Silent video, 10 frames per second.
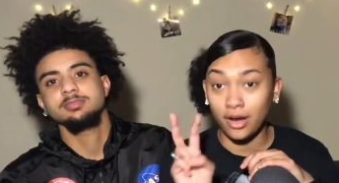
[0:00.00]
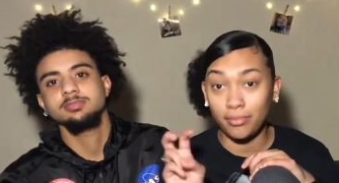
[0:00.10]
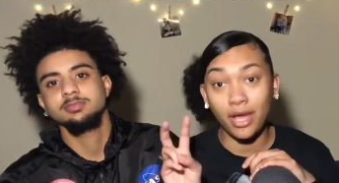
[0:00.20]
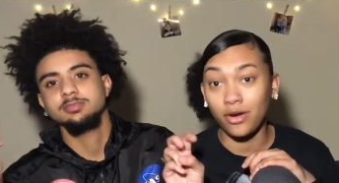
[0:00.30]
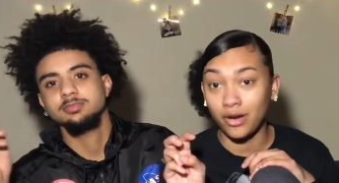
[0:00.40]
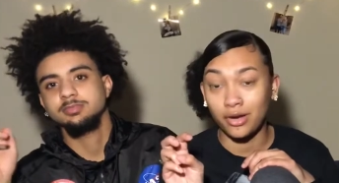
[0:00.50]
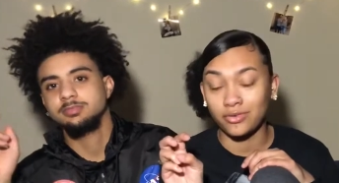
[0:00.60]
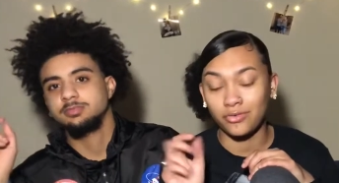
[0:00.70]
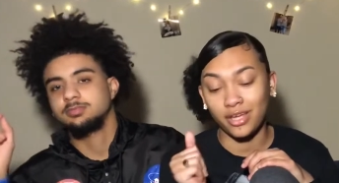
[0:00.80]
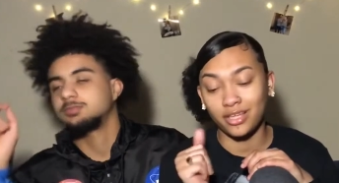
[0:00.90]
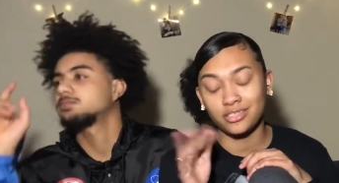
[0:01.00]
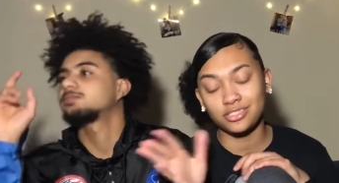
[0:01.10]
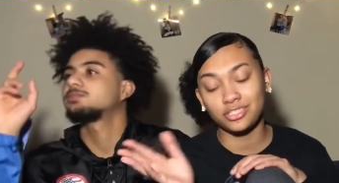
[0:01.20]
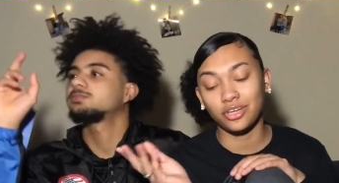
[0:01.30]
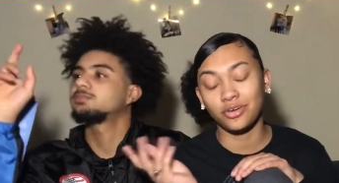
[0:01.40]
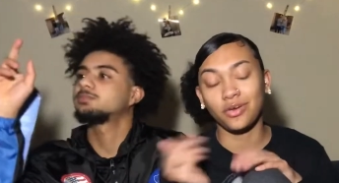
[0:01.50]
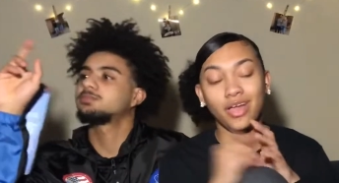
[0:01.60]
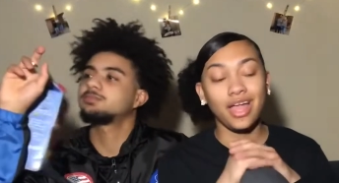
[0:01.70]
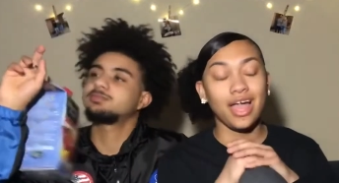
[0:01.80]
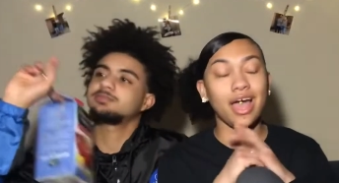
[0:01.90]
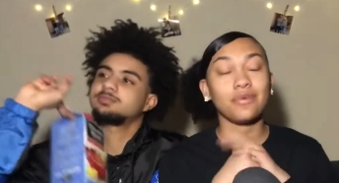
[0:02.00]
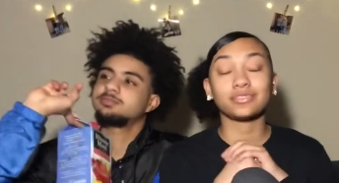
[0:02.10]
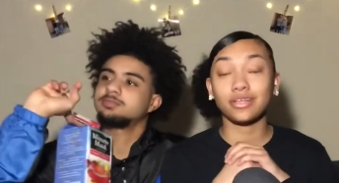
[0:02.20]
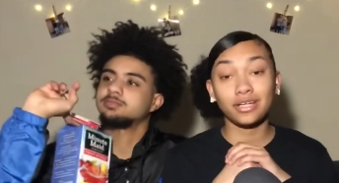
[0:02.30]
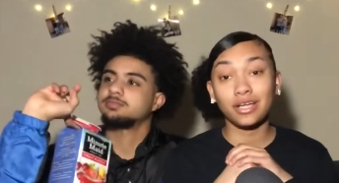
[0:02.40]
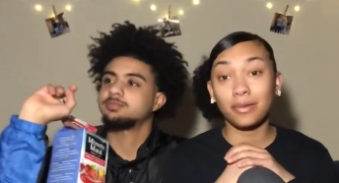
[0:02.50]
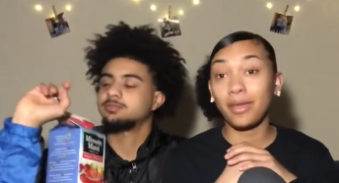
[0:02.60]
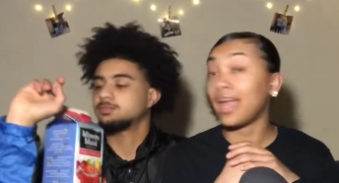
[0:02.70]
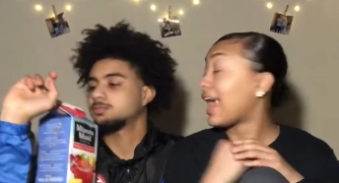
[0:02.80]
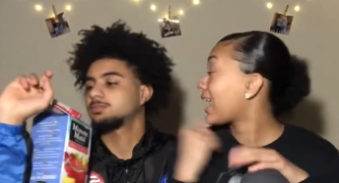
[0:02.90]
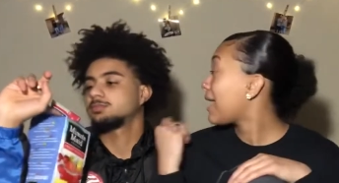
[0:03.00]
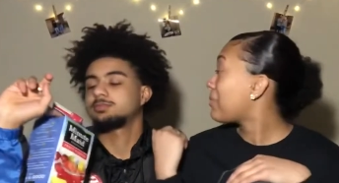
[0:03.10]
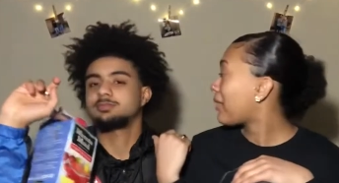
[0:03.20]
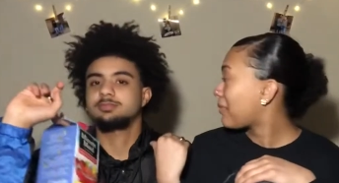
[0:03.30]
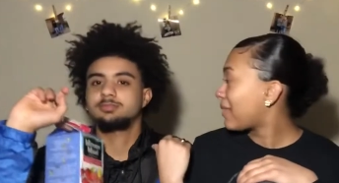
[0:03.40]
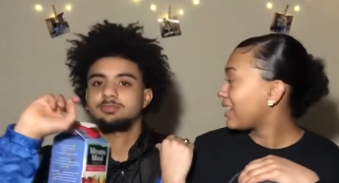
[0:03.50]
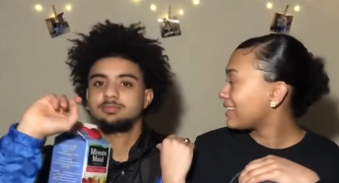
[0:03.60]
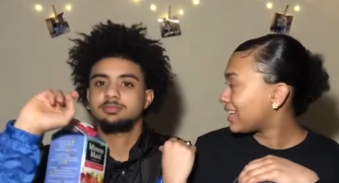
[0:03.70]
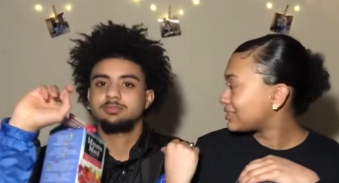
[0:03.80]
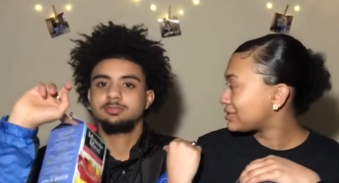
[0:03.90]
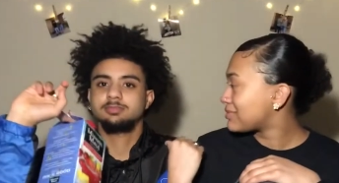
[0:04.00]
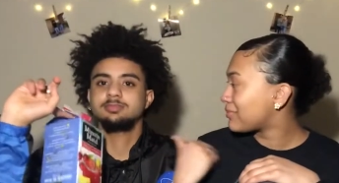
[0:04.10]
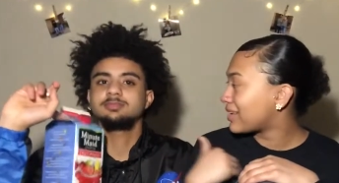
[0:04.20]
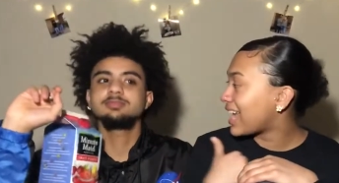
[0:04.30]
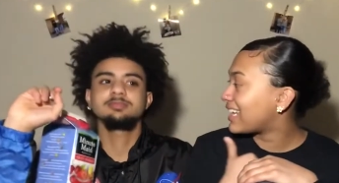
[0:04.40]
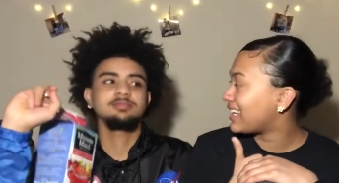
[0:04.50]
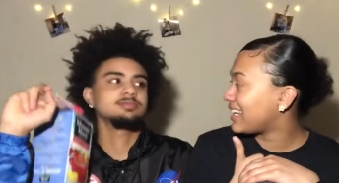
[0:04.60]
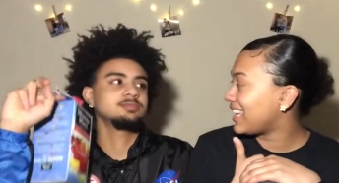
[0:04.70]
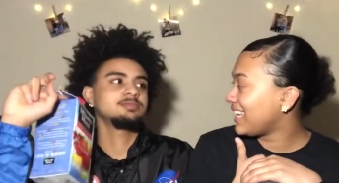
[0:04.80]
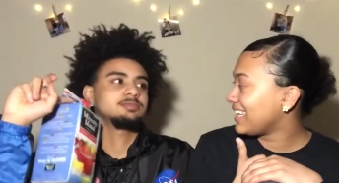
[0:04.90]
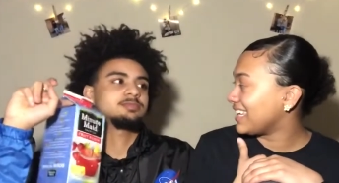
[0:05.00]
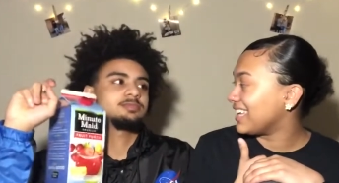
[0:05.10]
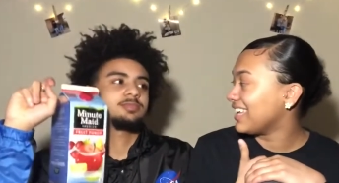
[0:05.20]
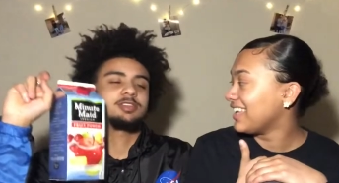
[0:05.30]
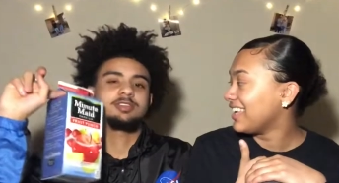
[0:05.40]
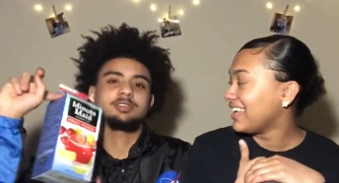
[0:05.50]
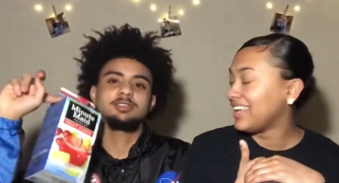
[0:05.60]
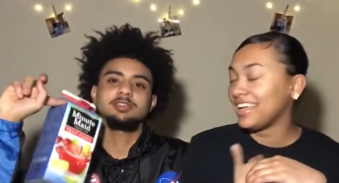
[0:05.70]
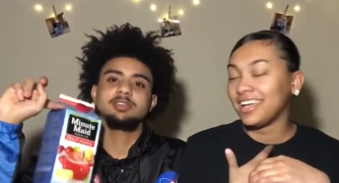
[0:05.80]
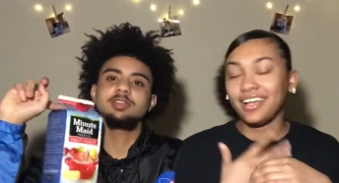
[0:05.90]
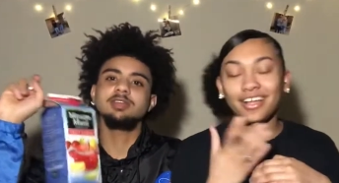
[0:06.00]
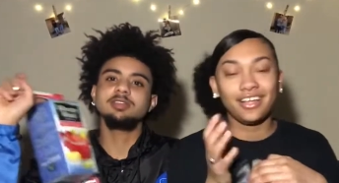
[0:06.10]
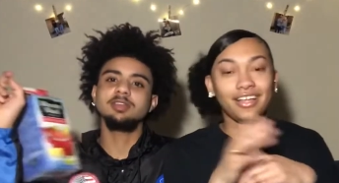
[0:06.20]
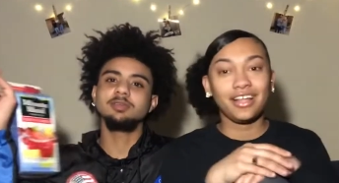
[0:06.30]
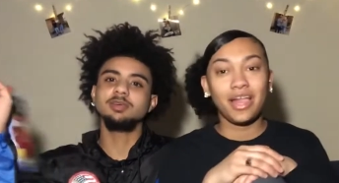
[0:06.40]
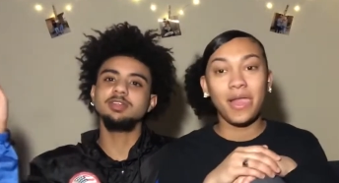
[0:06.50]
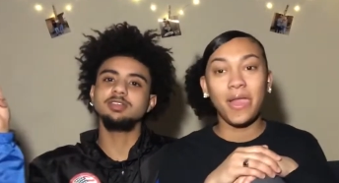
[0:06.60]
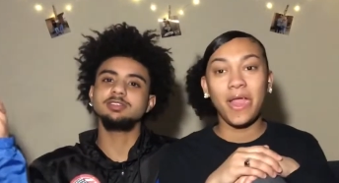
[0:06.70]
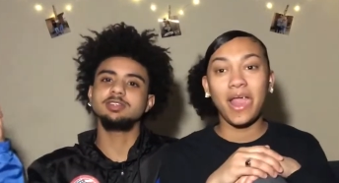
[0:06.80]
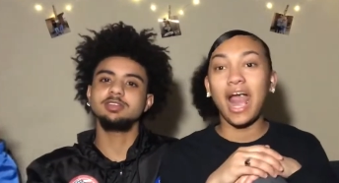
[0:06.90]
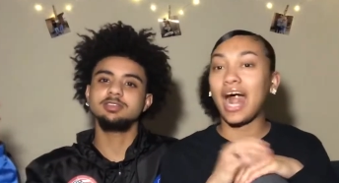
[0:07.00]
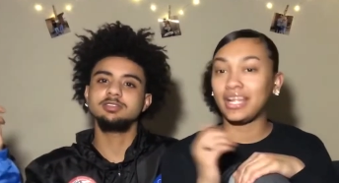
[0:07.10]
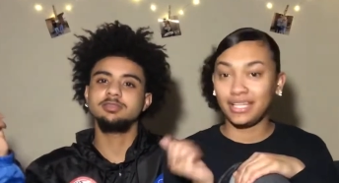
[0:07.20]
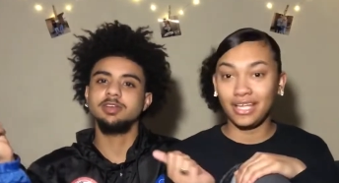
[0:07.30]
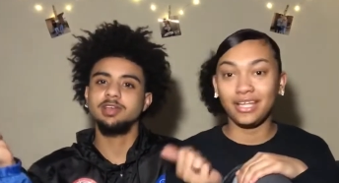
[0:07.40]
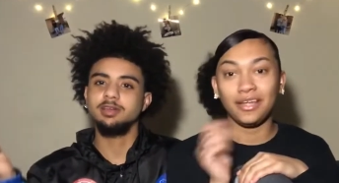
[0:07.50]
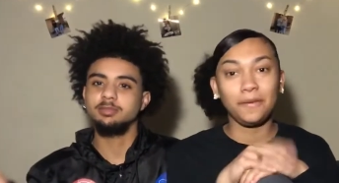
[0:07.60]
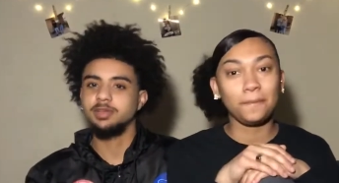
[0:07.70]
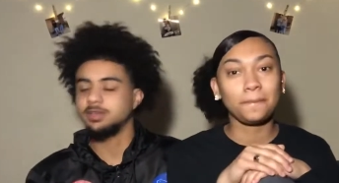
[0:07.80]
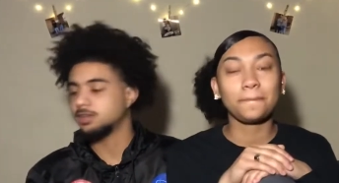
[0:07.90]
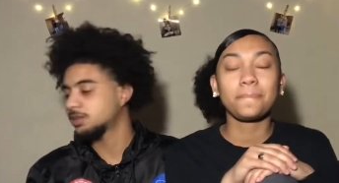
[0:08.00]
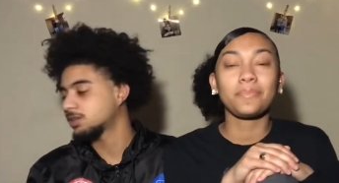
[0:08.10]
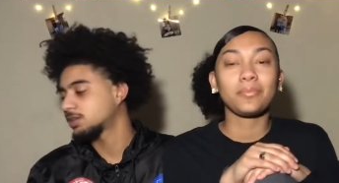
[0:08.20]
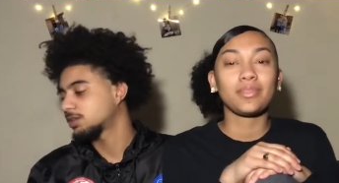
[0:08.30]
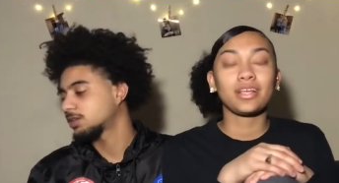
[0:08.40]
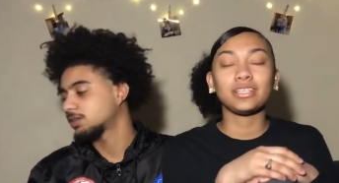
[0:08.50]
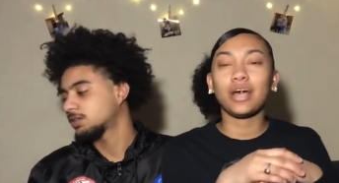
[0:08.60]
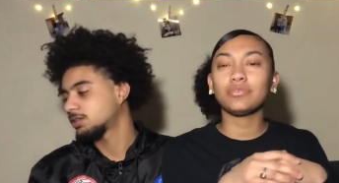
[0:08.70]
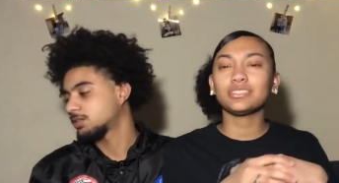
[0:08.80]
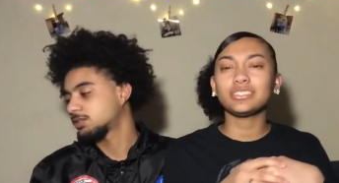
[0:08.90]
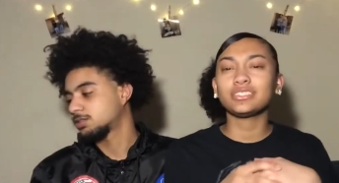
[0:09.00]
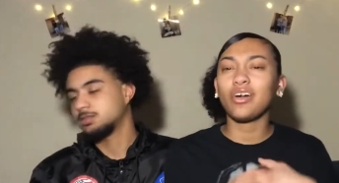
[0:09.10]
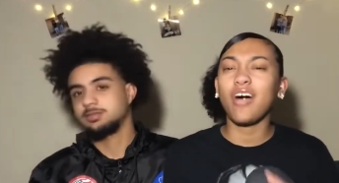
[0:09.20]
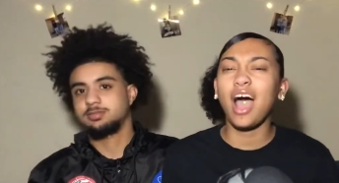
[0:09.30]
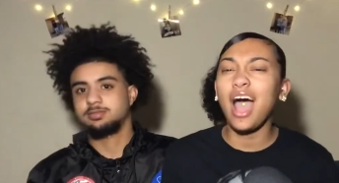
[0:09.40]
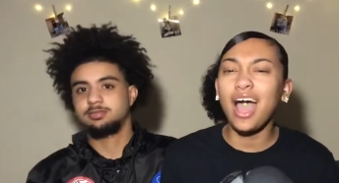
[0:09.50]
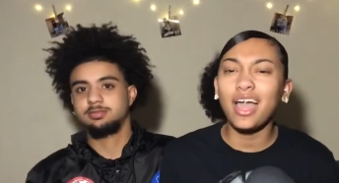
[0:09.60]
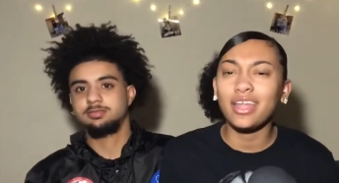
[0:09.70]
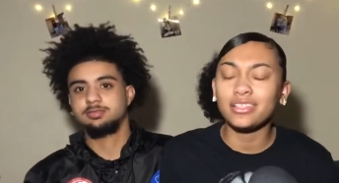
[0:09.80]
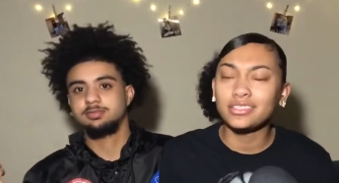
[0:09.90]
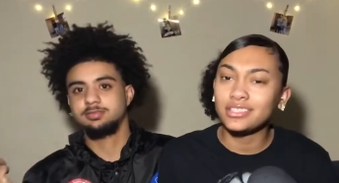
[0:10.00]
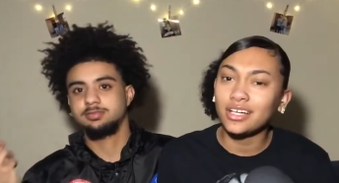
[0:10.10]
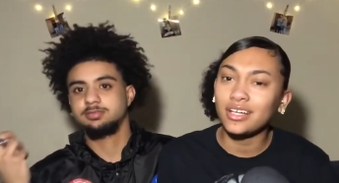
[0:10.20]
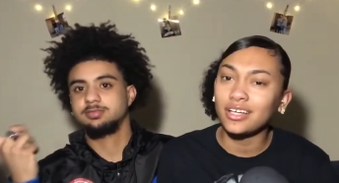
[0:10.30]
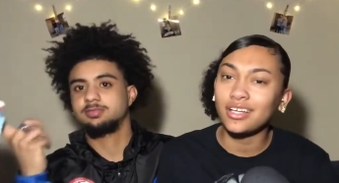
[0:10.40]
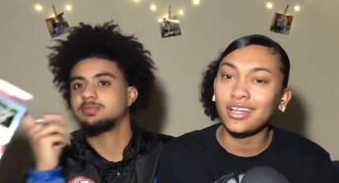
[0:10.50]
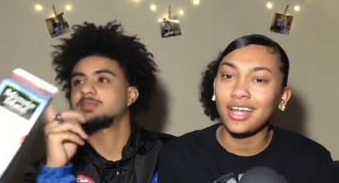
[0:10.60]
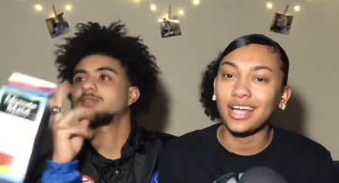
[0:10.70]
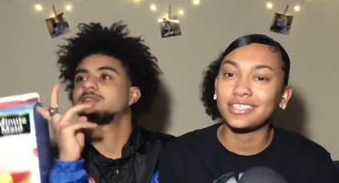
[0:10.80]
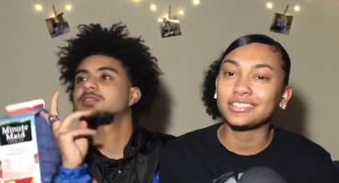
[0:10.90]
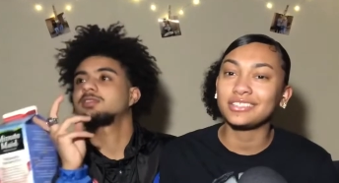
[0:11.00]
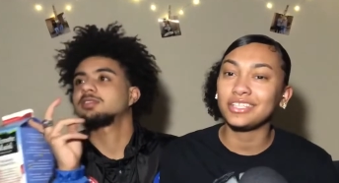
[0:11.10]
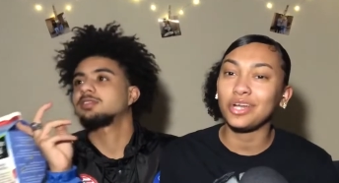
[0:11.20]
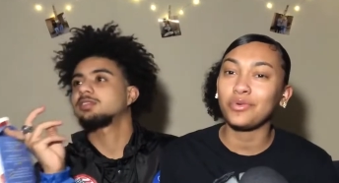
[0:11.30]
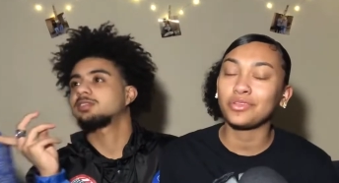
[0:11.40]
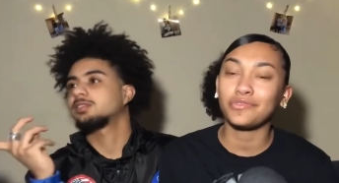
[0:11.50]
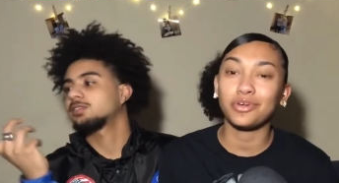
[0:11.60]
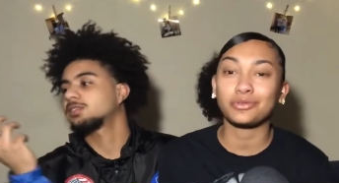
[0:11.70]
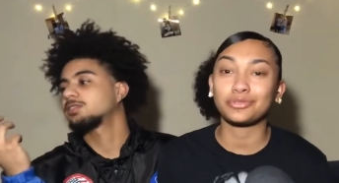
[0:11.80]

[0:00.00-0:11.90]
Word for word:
Speaker 1: our power hour range. So mm-hmm. I was gonna come back. I came back with McDonald's, remember, and I didn't eat it. Yeah,
Speaker 2: you left it on the windowsill because you did. forgot about it.
Speaker 1: Cause I was just so high and stuck and I just didn't know what the fuck